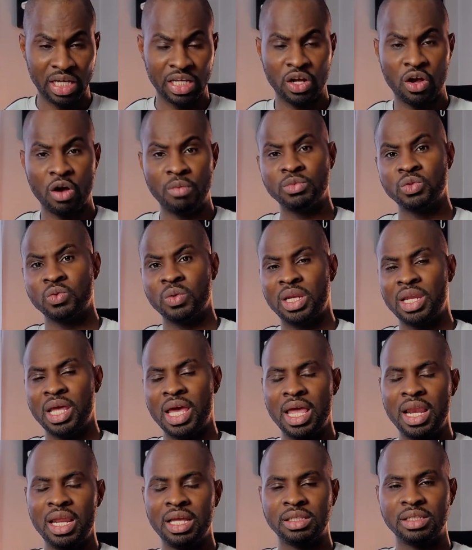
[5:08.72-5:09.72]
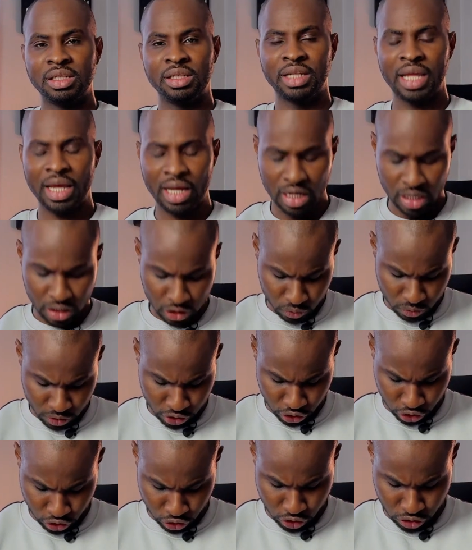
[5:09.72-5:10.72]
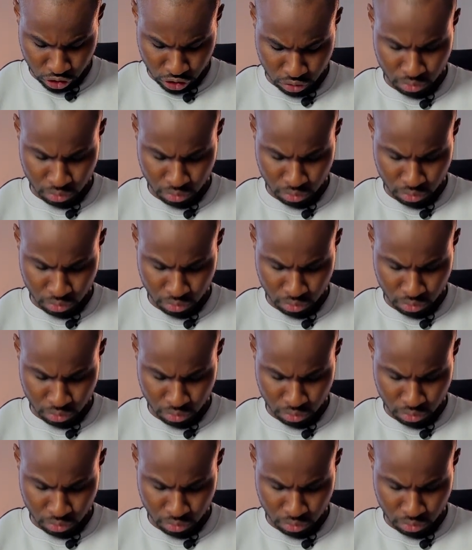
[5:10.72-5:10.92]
it comes with a little necklace which you can